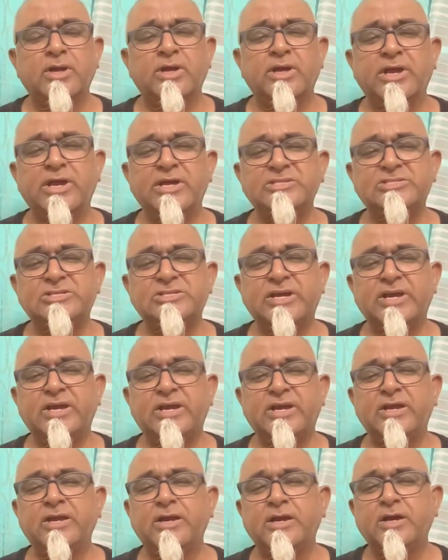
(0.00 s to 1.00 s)

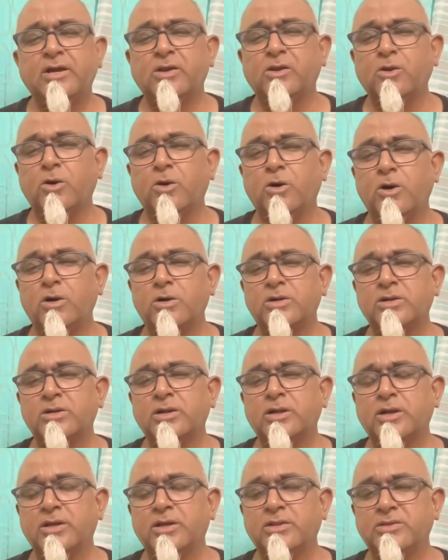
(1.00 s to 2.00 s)
AJ, Lord,
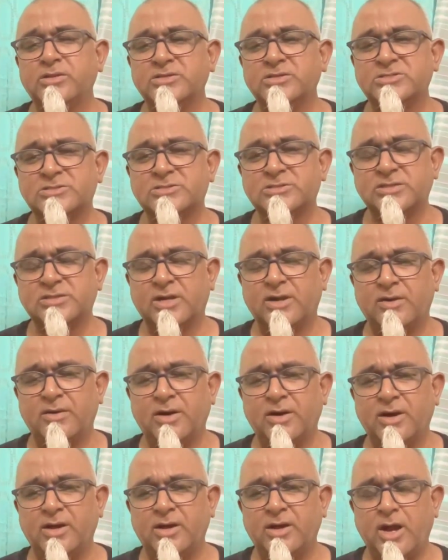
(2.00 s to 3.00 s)
uh, this uh,
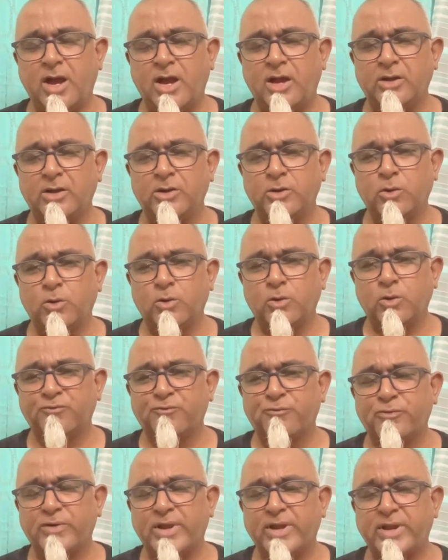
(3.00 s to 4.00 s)
unknown
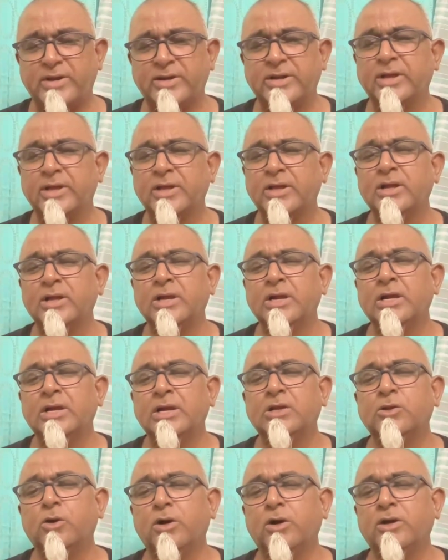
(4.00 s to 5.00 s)
friend,
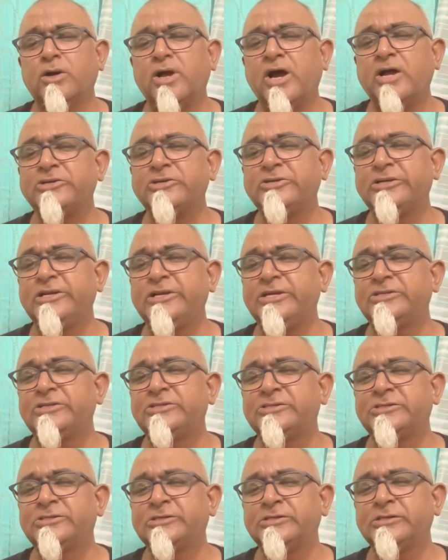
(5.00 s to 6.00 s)
Lord Ashish
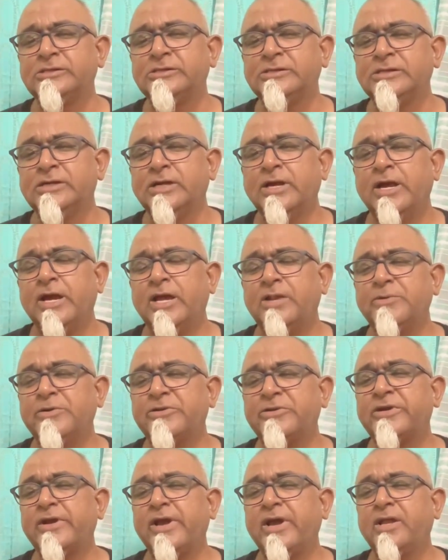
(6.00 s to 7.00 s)
and
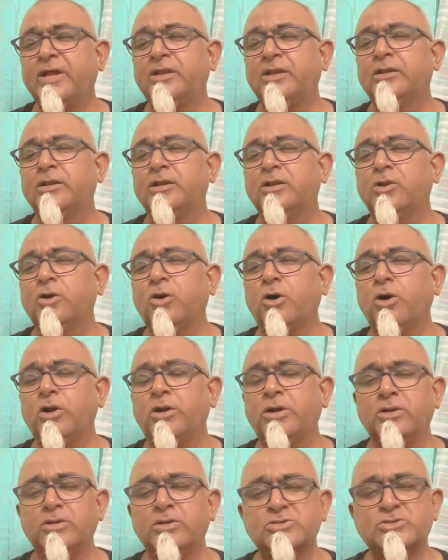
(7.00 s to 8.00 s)
Michelle,
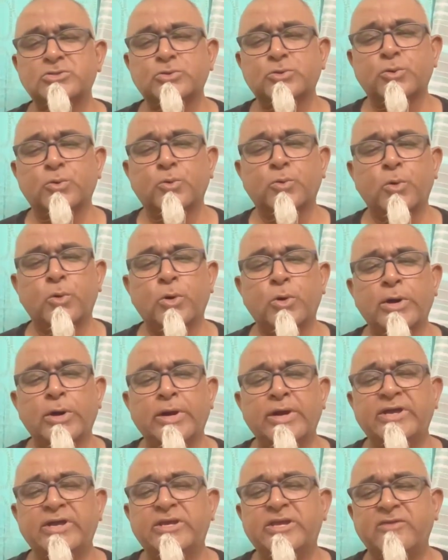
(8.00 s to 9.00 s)
Lord Sue,
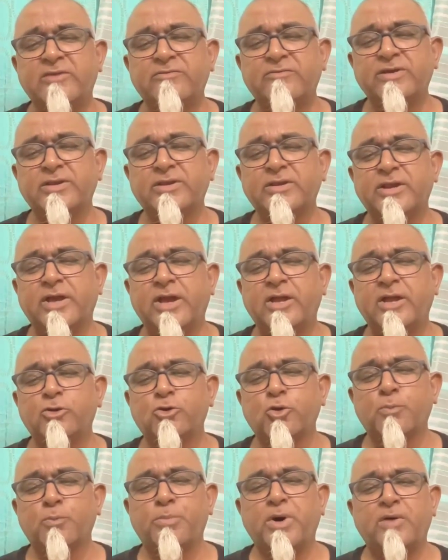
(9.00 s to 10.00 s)
Kevin and
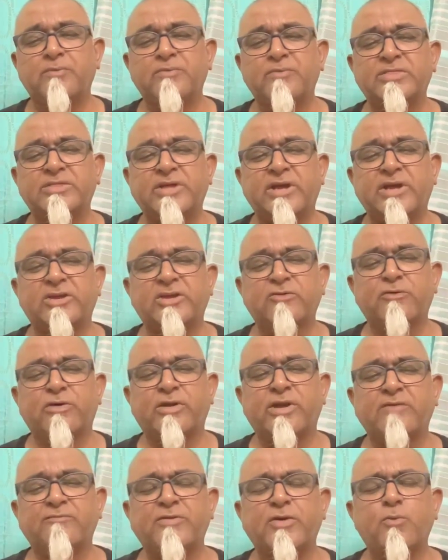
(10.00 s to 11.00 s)
Rupa. We thank you for
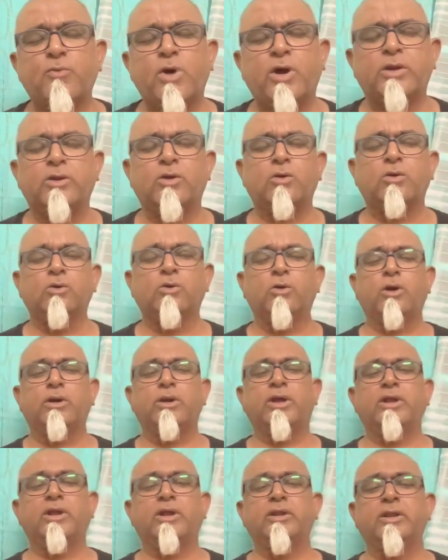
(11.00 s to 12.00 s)
everyone, oh Lord,
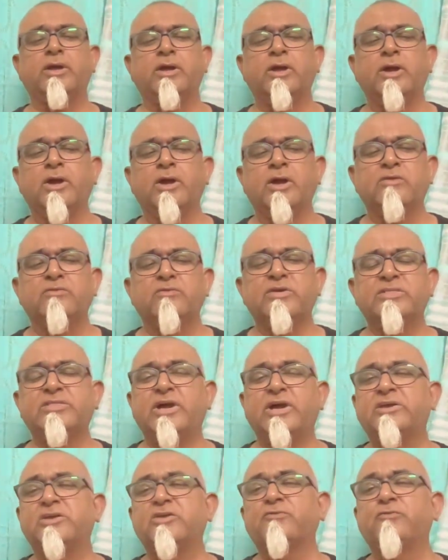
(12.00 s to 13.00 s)
and we
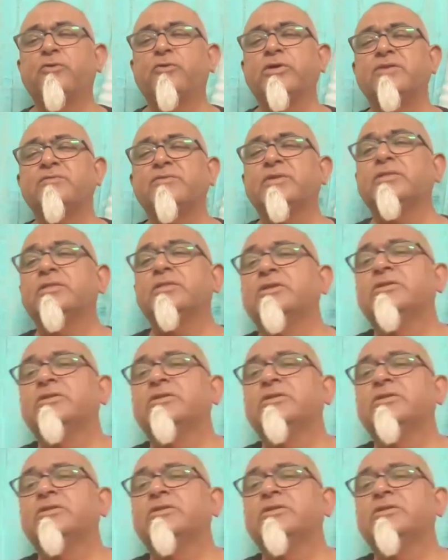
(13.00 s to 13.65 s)
thank you for even the